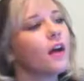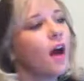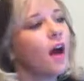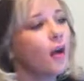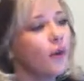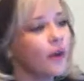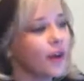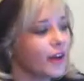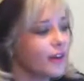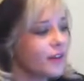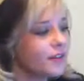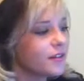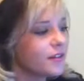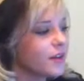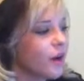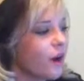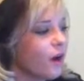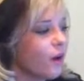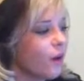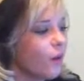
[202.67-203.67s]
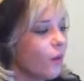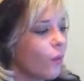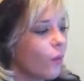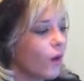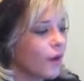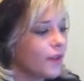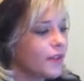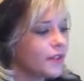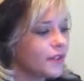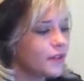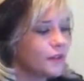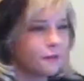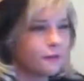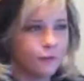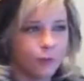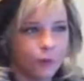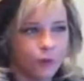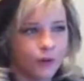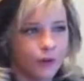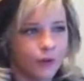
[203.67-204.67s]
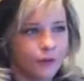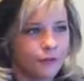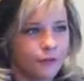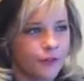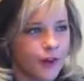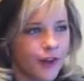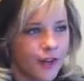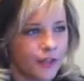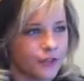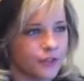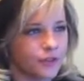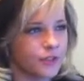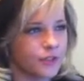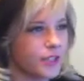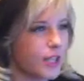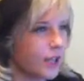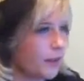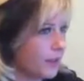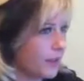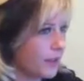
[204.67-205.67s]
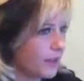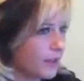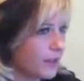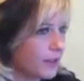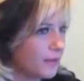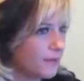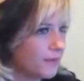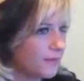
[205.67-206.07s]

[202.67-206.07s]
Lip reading: Okay, so what is the 4 financial statements?